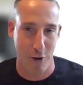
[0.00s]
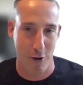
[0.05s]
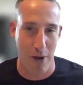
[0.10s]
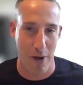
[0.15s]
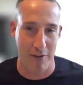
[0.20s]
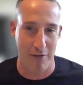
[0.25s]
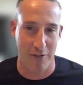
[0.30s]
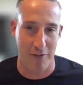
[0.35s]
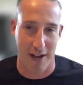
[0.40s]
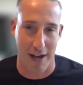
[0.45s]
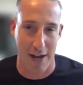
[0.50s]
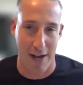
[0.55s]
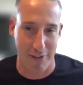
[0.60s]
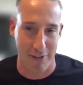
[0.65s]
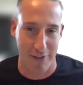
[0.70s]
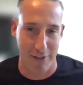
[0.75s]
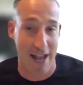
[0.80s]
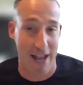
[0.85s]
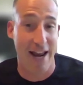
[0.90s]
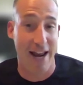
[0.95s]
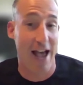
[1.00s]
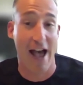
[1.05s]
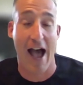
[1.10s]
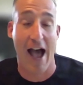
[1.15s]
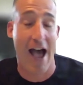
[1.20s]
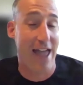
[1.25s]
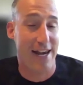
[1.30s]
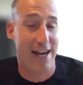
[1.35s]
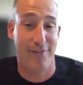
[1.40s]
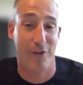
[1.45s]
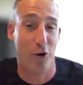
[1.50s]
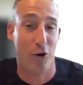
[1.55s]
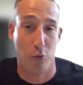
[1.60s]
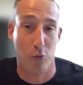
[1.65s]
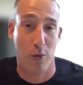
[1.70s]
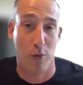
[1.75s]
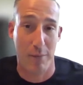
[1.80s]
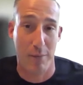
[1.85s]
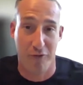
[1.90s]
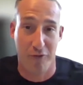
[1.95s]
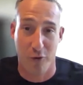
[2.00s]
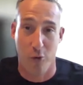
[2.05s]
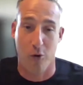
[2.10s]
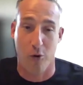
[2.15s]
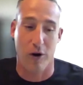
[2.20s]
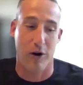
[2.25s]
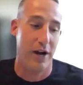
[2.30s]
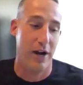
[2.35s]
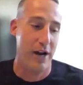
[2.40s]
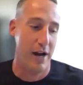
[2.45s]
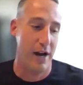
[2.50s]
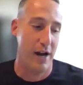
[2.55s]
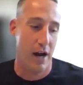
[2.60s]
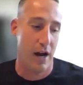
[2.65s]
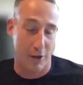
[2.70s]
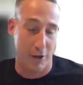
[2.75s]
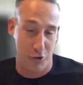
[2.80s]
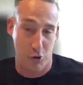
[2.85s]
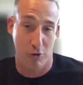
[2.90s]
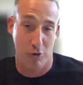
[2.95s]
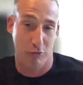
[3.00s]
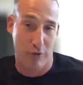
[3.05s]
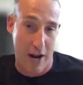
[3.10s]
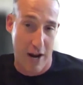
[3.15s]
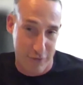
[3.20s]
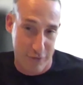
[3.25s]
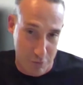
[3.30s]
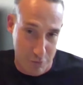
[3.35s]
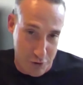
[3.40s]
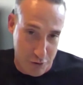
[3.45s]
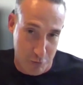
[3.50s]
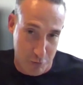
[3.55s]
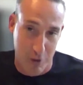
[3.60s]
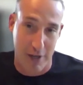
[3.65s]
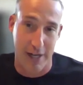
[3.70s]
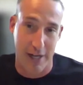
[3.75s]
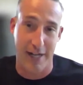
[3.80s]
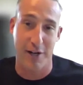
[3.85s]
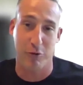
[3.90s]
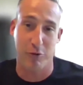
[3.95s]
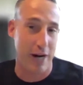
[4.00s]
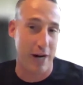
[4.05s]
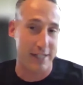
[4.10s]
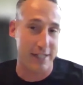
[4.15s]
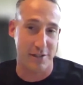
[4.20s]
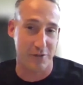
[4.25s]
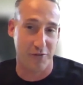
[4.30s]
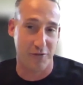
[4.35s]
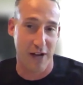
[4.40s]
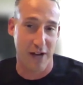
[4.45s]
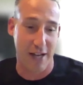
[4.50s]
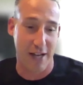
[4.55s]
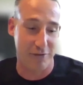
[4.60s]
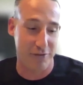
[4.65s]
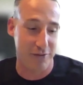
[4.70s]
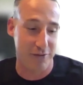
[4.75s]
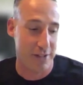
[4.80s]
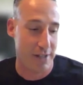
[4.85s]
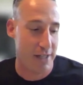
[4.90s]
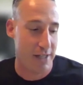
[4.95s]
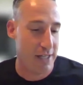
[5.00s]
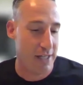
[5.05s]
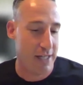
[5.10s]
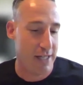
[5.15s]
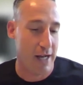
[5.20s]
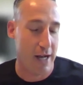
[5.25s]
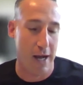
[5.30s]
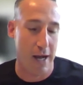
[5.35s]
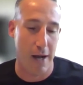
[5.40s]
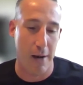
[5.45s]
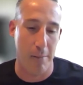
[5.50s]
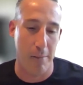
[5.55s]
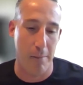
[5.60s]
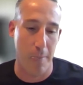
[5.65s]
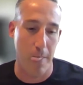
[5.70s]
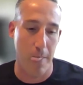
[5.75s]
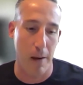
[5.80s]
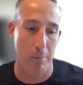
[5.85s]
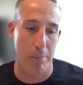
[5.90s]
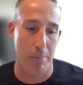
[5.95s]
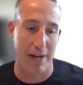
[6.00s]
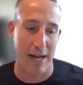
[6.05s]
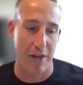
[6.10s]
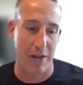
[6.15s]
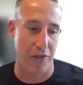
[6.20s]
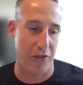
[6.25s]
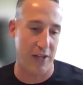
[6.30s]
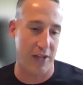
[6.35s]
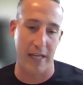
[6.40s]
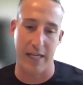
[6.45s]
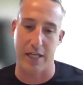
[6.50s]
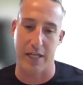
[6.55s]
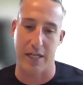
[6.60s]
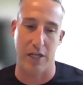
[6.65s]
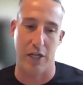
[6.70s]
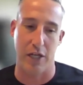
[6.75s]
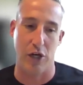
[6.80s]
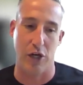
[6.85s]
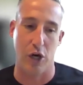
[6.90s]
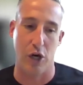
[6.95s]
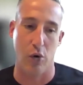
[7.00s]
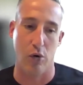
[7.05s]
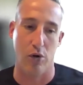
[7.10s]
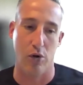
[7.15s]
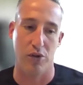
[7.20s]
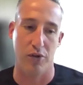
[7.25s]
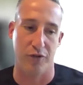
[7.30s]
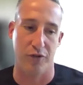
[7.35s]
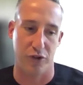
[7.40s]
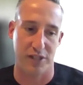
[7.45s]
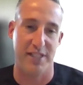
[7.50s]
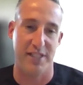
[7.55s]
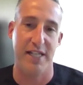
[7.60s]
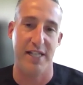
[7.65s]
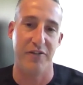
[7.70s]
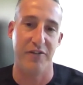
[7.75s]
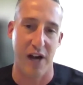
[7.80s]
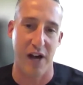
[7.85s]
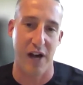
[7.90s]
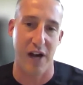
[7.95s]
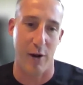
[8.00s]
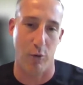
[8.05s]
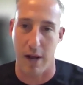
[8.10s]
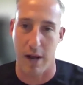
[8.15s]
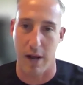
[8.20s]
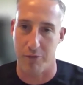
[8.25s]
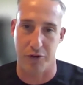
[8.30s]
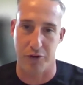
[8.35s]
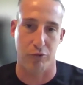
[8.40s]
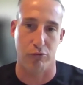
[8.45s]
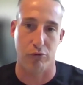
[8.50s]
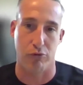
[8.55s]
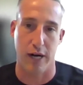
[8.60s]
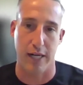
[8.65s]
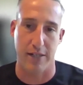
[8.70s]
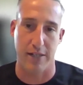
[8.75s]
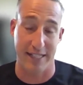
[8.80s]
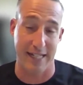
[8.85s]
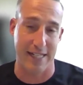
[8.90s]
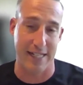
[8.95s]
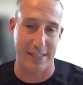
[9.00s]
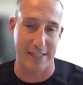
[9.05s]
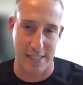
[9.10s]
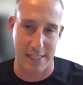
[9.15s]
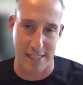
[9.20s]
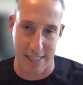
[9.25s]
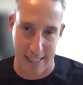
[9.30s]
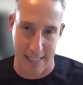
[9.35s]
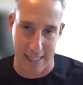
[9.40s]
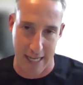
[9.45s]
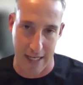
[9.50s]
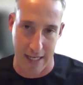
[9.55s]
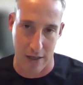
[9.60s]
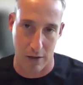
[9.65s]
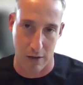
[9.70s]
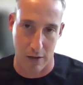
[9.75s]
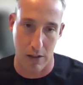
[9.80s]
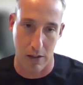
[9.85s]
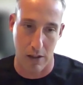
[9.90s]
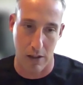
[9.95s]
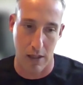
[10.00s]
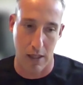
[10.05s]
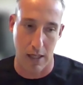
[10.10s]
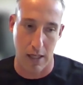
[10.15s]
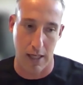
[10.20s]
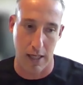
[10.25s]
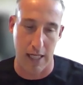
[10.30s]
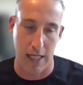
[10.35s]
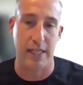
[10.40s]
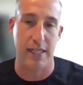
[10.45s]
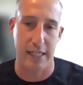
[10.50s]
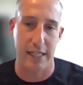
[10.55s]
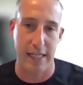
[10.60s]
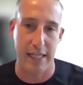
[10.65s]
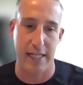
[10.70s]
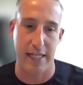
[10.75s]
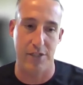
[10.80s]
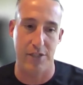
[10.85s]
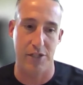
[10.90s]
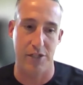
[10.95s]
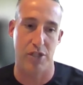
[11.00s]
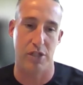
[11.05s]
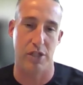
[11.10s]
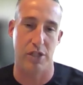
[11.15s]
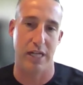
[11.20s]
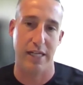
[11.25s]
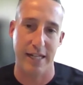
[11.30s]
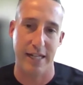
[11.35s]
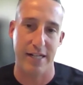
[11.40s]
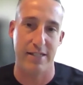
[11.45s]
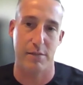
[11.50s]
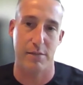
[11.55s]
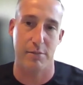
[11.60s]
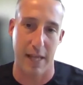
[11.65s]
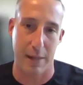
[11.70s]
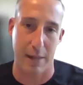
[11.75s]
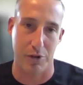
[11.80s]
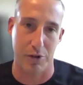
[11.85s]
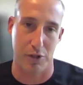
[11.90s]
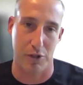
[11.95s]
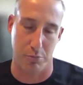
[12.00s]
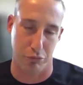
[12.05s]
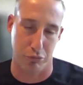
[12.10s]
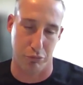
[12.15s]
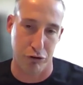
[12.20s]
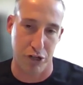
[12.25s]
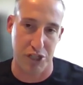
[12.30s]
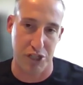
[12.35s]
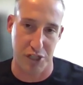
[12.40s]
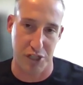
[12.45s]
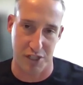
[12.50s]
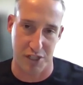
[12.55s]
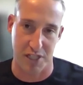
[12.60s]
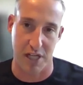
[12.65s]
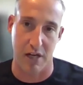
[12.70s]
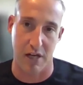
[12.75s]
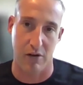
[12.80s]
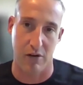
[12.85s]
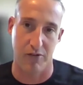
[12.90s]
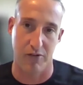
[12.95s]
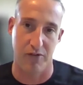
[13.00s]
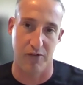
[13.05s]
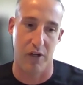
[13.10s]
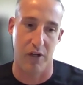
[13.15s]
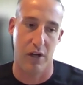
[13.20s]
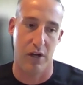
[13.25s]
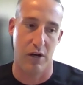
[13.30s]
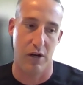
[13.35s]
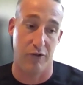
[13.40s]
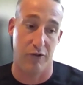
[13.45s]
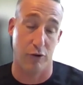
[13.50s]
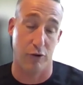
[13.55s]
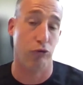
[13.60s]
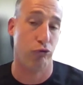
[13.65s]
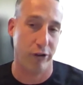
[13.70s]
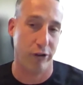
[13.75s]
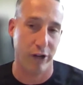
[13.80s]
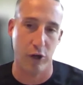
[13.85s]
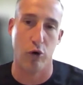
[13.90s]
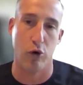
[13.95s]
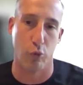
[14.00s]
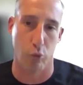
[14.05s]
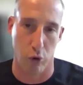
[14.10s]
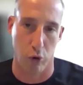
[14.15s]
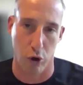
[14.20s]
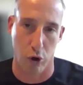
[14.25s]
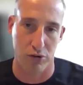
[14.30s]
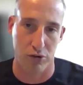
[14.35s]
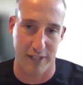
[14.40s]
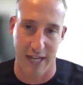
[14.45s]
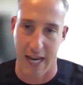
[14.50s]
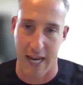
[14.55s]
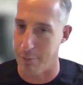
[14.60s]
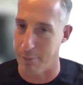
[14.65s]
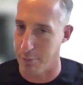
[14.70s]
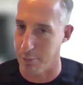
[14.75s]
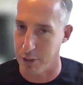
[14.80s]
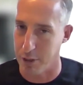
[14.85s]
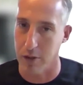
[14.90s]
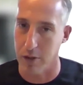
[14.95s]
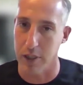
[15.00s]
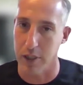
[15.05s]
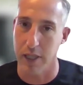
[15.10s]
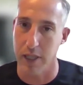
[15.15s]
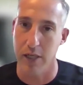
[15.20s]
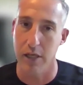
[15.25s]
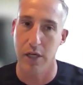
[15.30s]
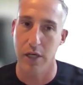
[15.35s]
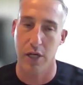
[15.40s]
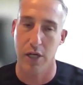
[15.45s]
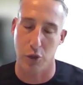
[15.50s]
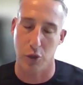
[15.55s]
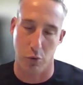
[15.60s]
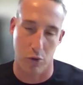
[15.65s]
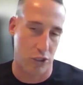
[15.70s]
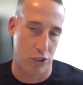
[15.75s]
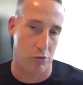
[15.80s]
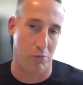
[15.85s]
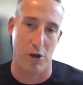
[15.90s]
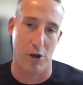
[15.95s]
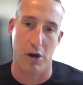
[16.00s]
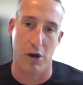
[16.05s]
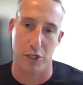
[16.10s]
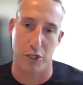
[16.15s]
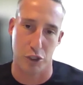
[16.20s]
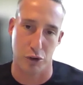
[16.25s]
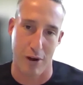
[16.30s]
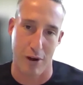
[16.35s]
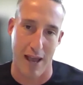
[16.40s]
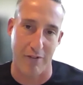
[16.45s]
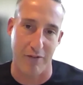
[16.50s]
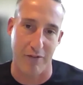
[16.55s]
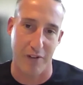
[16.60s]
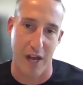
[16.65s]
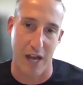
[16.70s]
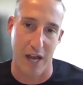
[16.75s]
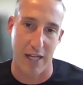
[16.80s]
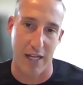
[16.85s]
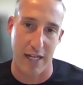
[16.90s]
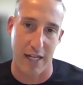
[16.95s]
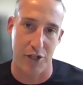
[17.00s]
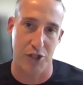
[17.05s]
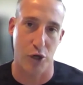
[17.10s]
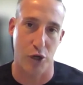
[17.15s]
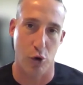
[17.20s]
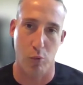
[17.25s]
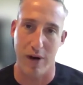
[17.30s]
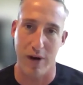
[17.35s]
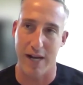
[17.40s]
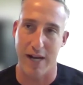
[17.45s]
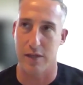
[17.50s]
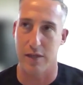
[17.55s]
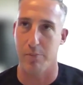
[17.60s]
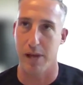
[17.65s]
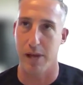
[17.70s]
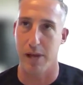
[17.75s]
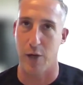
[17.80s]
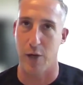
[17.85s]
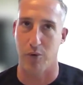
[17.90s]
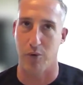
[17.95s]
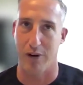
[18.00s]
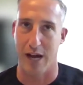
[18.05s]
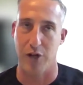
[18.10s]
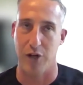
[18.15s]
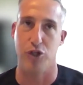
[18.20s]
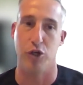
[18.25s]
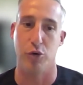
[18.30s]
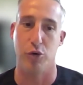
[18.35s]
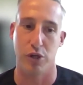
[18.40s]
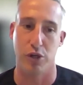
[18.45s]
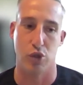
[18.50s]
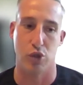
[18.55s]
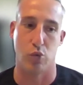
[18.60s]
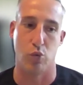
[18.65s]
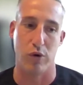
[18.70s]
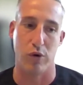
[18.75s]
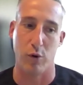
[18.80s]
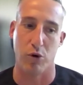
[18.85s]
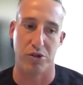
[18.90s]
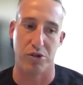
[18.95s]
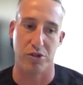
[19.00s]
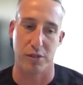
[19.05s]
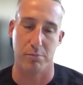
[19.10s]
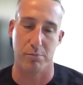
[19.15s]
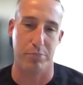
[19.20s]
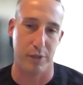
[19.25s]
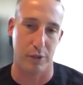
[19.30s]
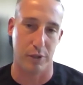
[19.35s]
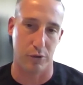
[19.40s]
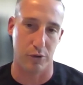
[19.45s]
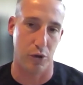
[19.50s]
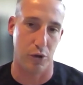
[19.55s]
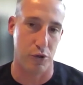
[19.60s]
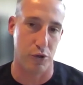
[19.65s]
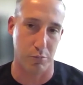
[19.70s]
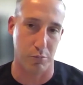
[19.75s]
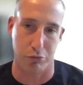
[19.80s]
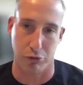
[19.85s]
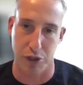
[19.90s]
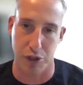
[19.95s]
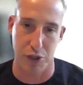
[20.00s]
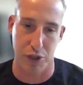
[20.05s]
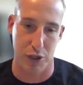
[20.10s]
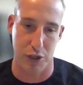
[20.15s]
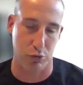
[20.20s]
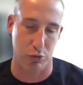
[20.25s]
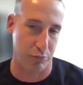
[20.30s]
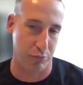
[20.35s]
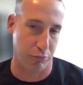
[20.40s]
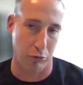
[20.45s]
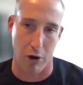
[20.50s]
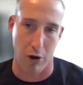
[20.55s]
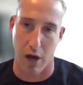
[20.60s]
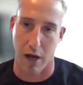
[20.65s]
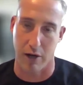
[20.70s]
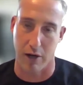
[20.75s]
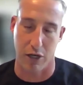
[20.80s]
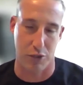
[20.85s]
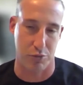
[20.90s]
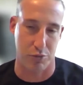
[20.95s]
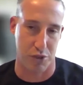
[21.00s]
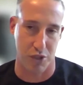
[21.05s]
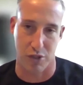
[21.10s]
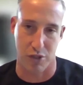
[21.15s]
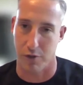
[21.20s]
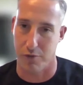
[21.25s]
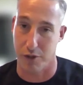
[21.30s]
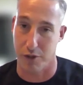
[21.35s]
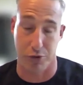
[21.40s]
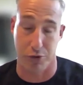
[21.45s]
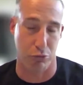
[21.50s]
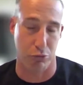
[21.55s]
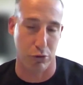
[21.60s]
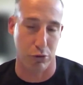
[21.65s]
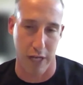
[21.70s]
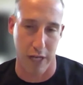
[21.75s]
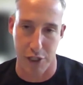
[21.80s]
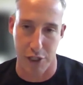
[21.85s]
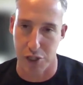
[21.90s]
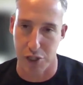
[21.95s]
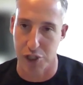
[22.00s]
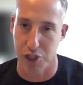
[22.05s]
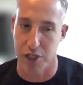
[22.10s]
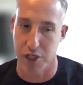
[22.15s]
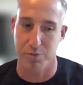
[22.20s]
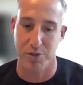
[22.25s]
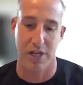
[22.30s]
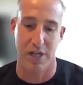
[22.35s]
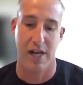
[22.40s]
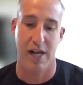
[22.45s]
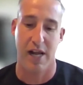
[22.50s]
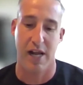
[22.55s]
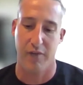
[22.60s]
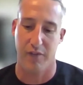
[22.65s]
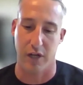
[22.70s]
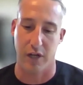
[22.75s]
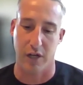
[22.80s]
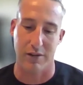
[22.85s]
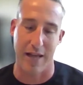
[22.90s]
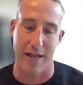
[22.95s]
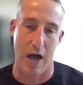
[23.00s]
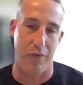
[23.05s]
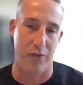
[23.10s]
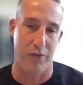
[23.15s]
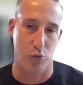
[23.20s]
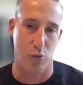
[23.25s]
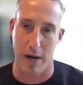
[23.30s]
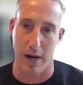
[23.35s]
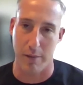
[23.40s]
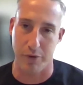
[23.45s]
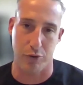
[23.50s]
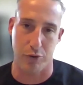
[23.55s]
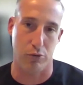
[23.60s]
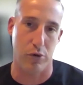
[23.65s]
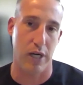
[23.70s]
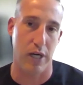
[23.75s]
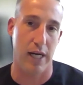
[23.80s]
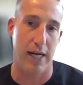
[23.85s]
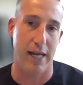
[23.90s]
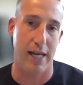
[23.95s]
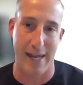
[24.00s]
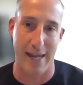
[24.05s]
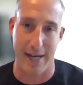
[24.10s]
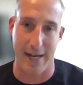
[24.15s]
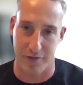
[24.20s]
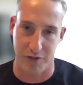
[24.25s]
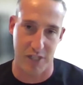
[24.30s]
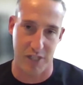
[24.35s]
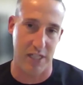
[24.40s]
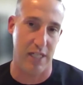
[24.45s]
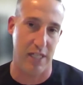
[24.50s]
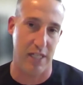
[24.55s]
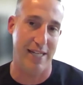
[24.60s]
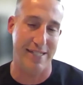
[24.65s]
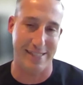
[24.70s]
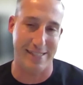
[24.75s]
Web5. And I never heard Web4. I guess we're going right from 3 right to 5. But I think, for DeFi Web3 to get scale, it needs to be able to bridge itself for real world capability to what's going on in TradFi. And so we at the bank, what I do is we work to build those bridges with products, with service, with relationships that allow these Web3, NFT,